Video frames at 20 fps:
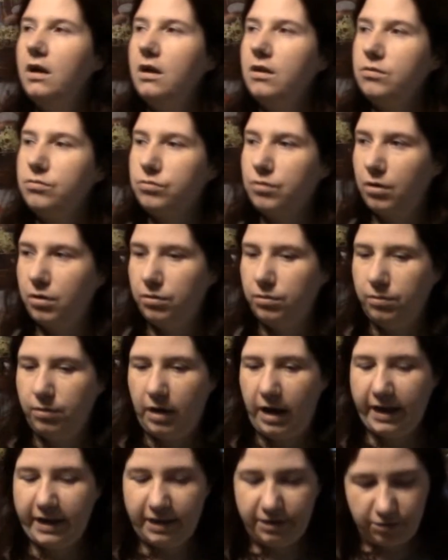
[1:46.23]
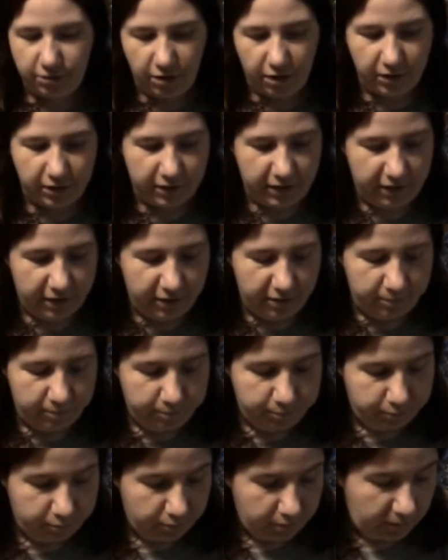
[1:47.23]
So I get targeted,
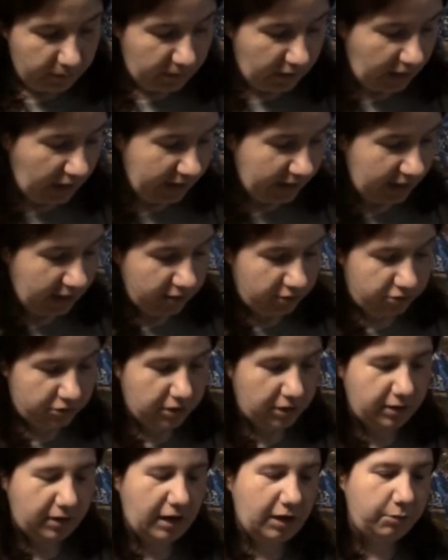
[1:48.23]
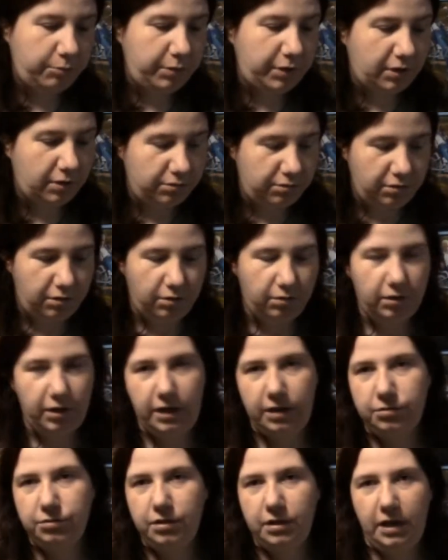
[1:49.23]
I got shut down because, you know, like
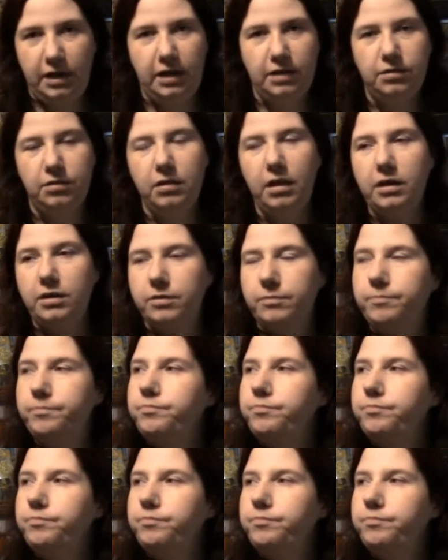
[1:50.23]
I said, I got the letter.